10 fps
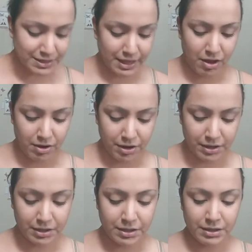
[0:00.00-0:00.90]
they are.
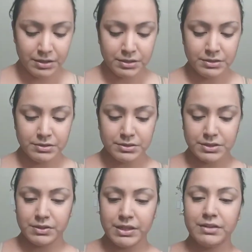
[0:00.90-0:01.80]

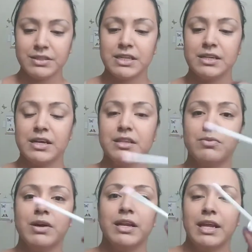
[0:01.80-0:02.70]
So here's another
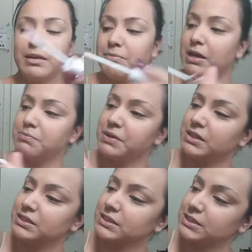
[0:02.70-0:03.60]
one, and it might be
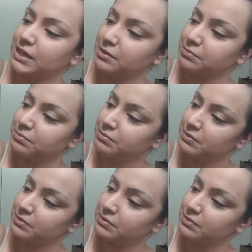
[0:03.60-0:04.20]
the same.